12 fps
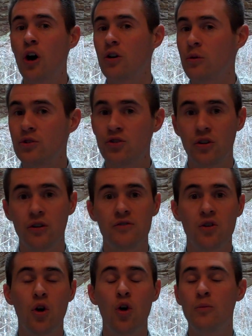auto
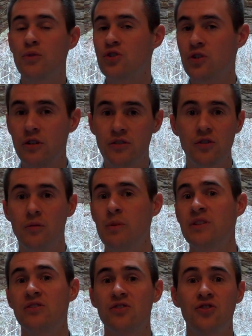insurance or a home insurance or a
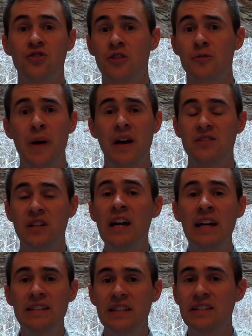business insurance policy
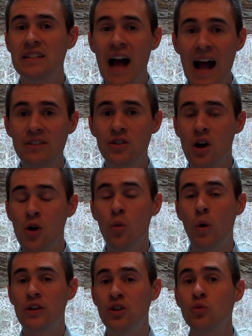does not know
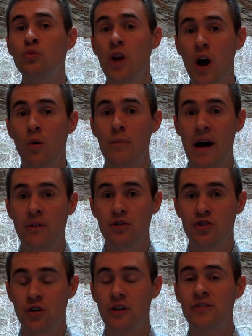what you know about
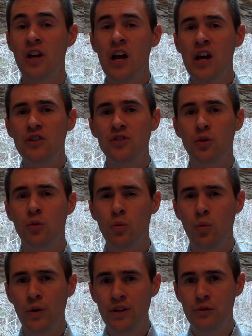insurance. So
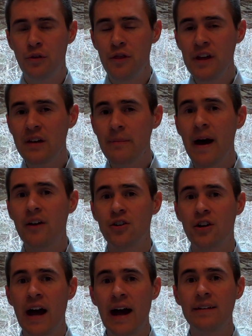when you think about
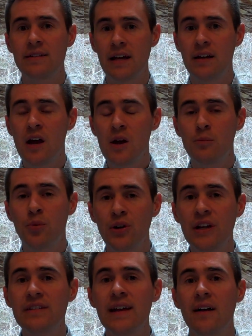your content,
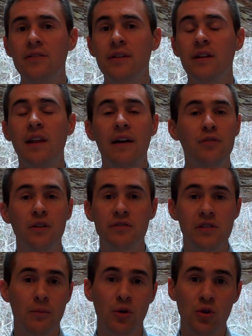bring it down to the level of
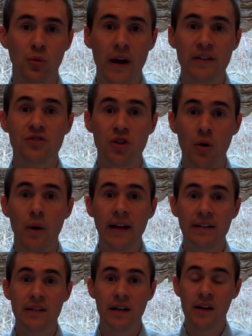someone who has no
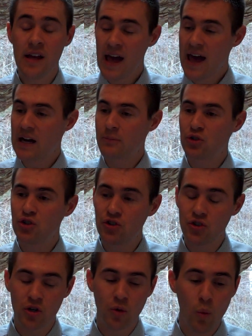idea. And I'm
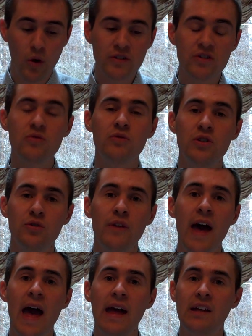sure once you do
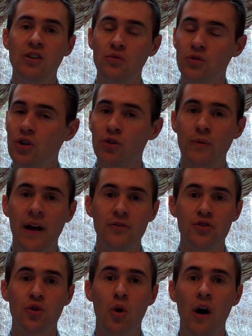that and you look
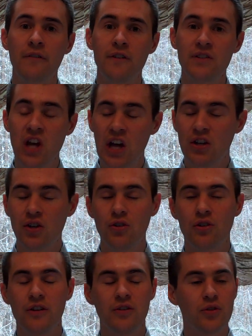around your office,
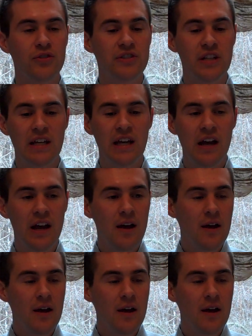you'll see